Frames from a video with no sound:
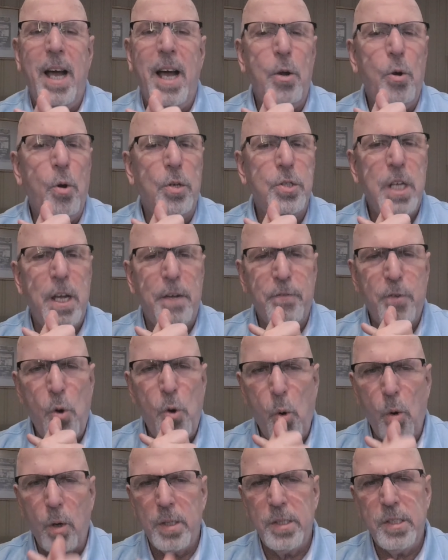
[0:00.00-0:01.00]
I also have
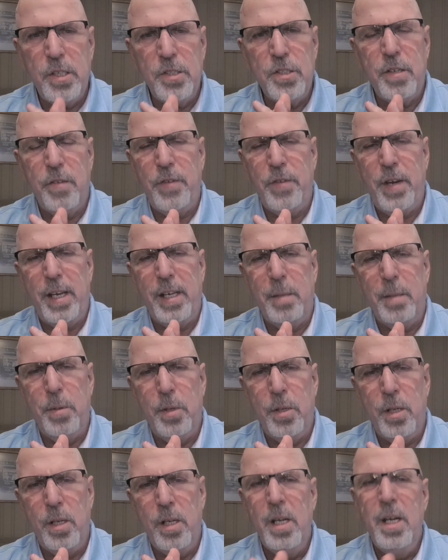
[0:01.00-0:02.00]
courses
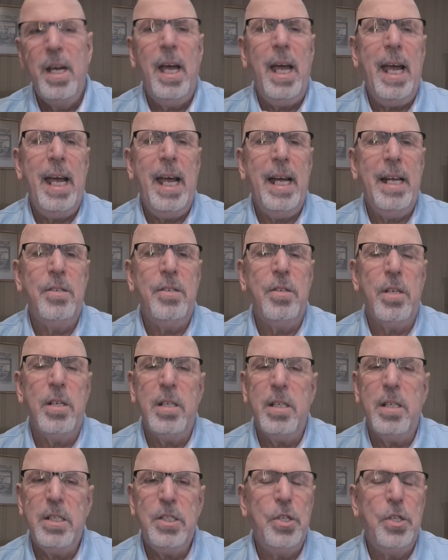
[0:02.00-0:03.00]
available, and
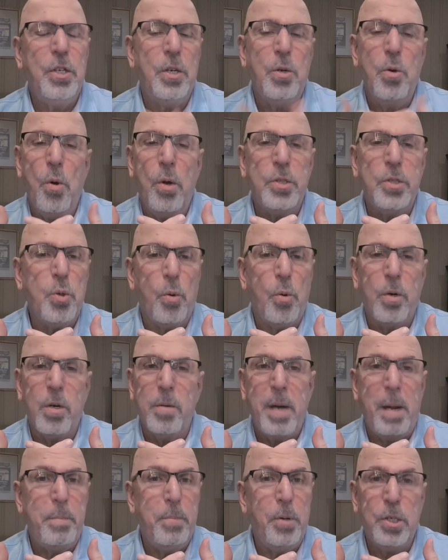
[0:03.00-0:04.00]
you can also order
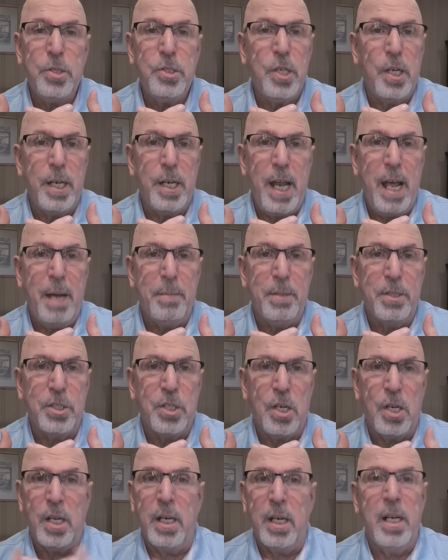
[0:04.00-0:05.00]
my books on
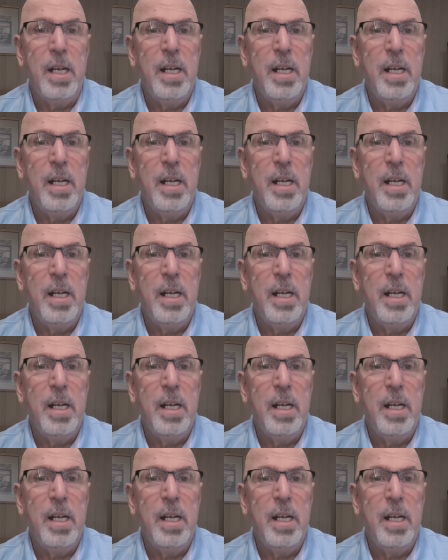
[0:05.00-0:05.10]
Amazon.